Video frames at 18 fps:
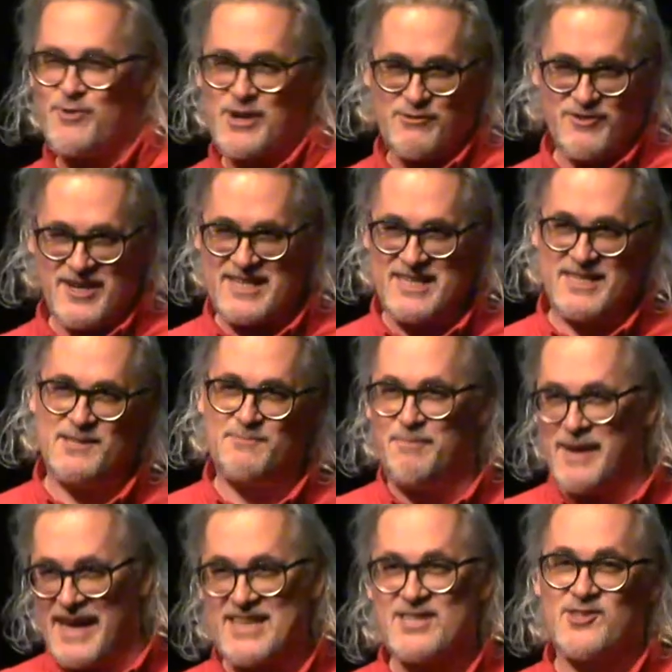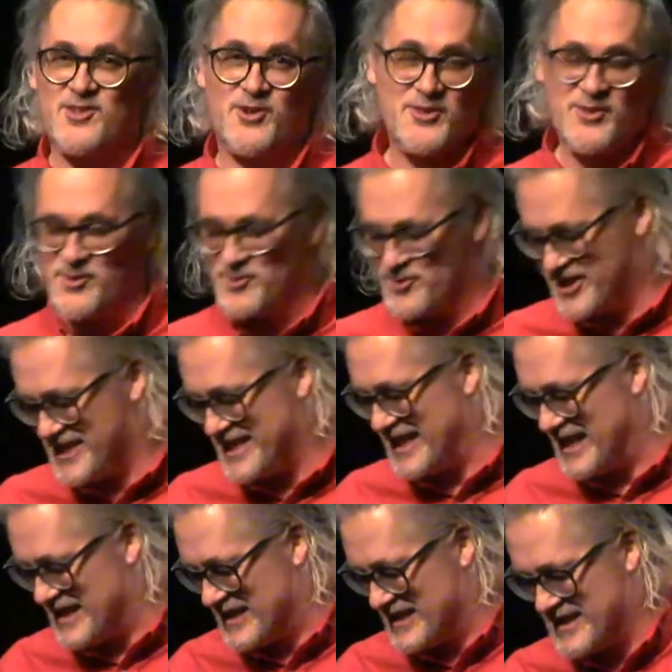requests based on your
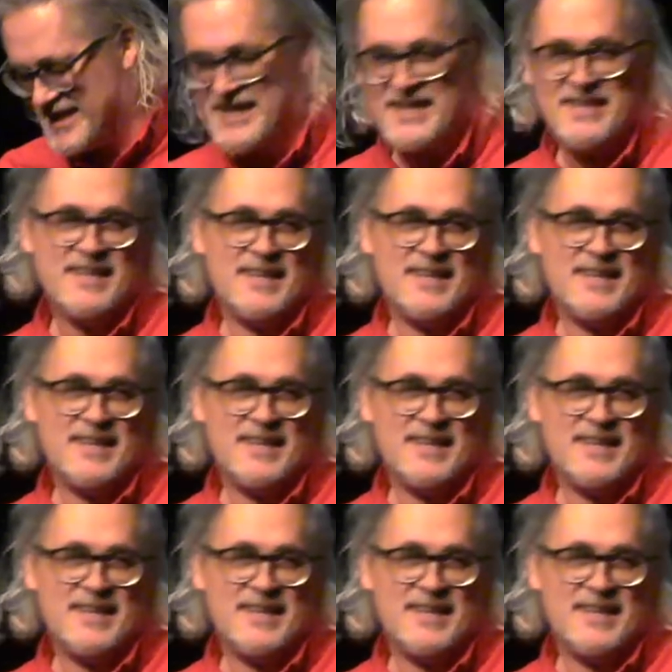genes,